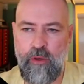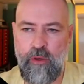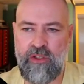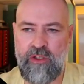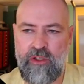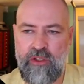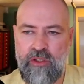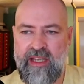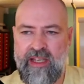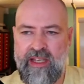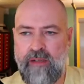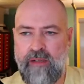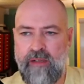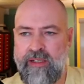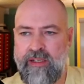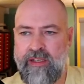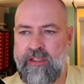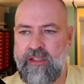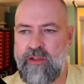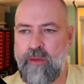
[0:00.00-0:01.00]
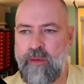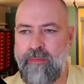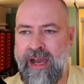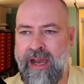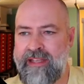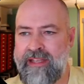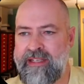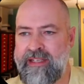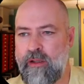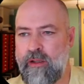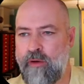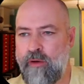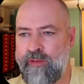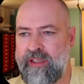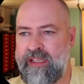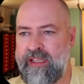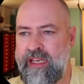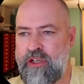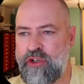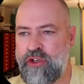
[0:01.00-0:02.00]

If you put yourself into the mindset of a